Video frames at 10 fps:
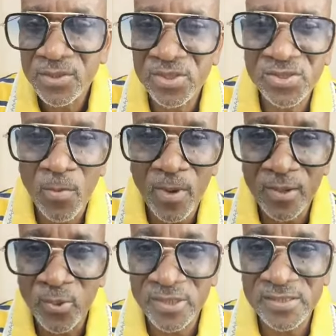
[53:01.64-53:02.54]
to someone
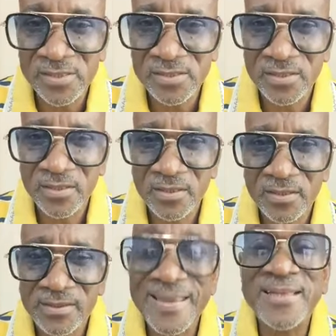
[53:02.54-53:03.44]
who is
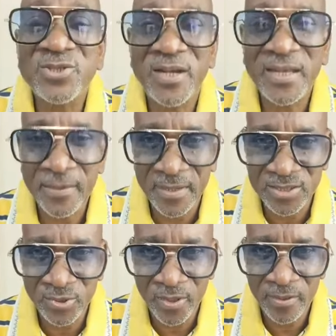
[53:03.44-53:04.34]
naturally
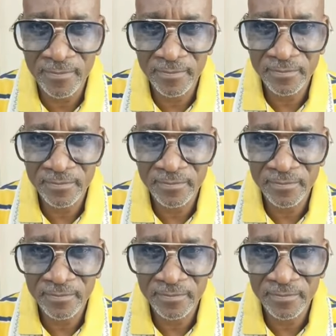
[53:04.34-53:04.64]
immature.